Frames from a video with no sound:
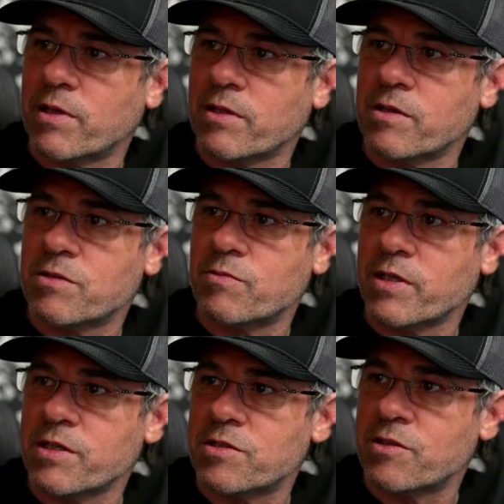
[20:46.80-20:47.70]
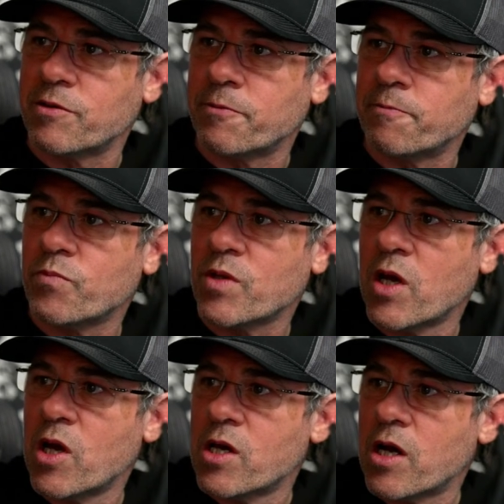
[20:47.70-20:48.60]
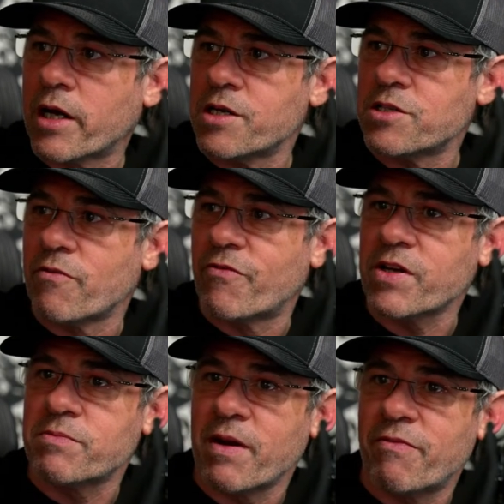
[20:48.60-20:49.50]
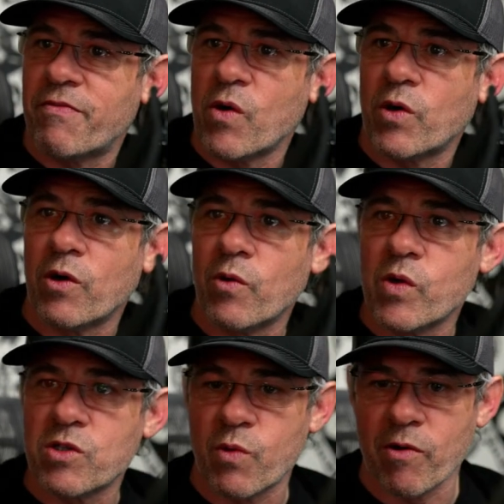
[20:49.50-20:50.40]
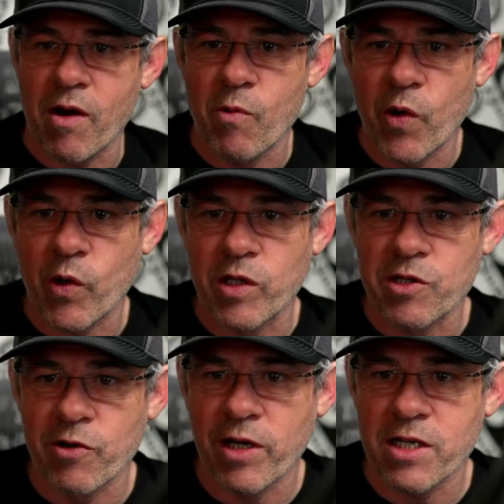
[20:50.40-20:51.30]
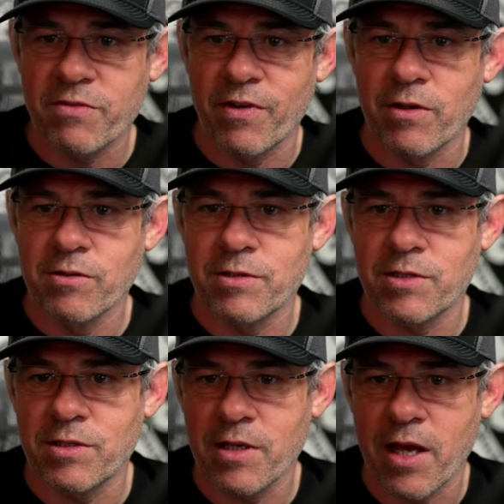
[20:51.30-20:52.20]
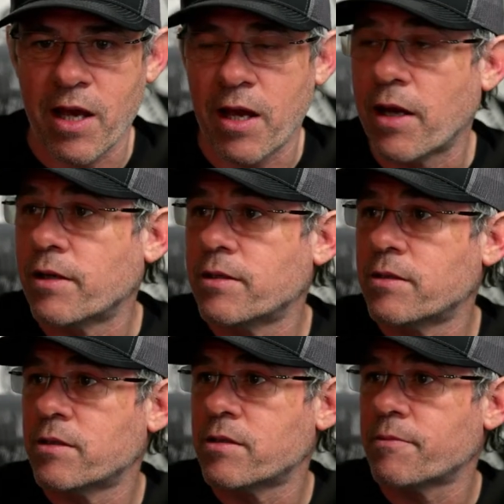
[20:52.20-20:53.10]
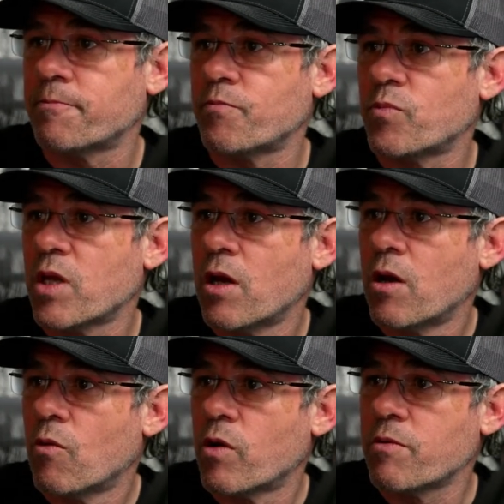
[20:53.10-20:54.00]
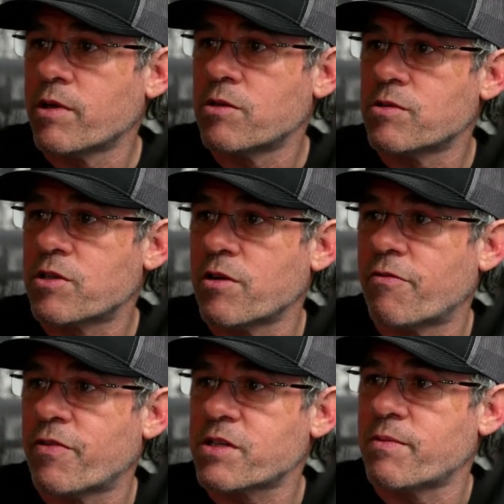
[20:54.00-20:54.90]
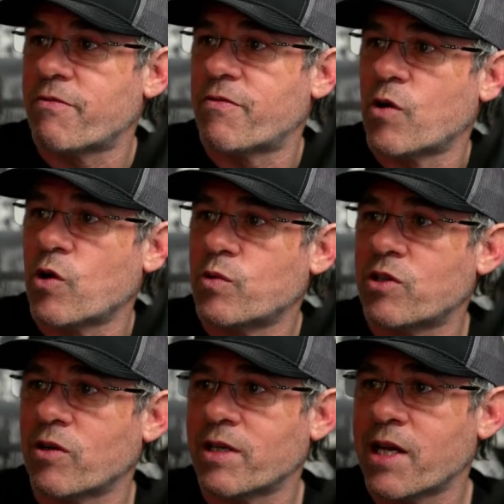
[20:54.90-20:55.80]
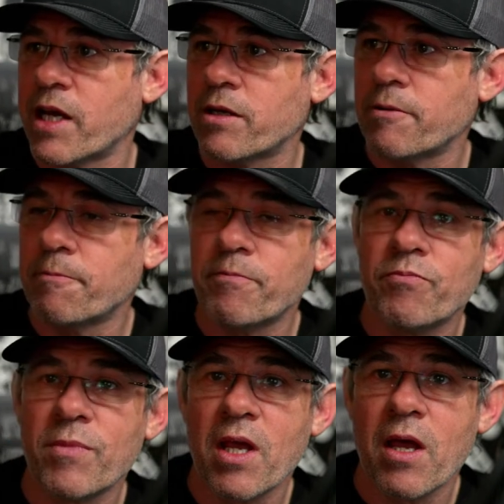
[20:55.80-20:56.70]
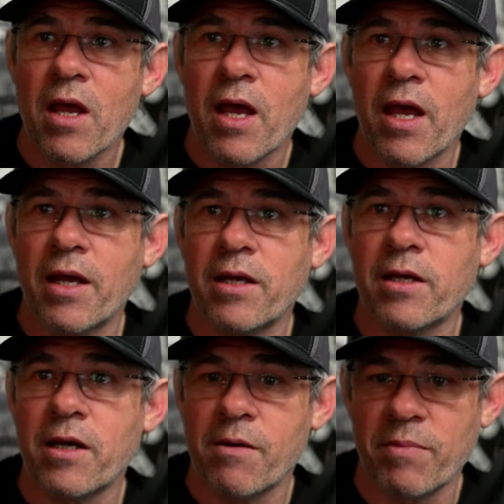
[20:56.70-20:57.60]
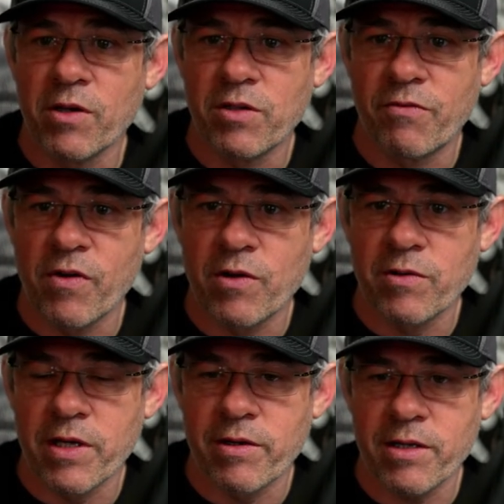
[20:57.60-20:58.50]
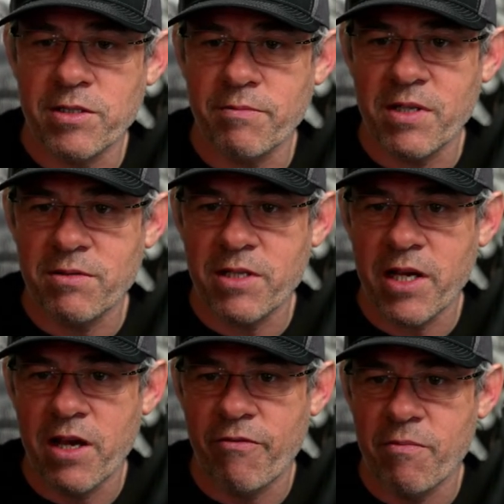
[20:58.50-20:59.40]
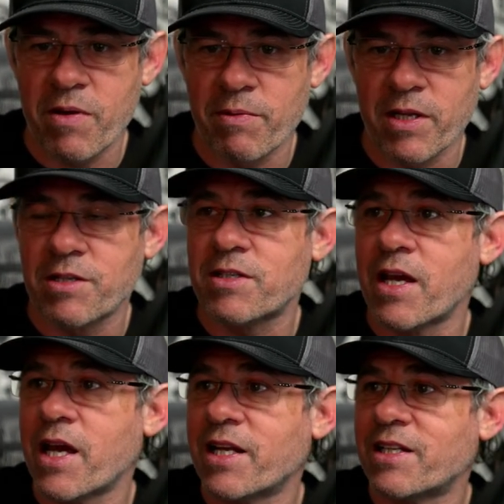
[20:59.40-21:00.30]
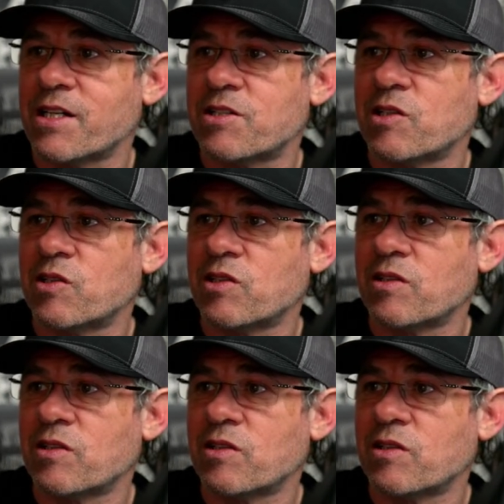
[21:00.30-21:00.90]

of those really soon. Okay, so fix my photo is where I work on your guys' photos. And what you want to do is go to fixmyphoto.net and then upload the photo there. Now, sometimes I hear from people, they say it doesn't,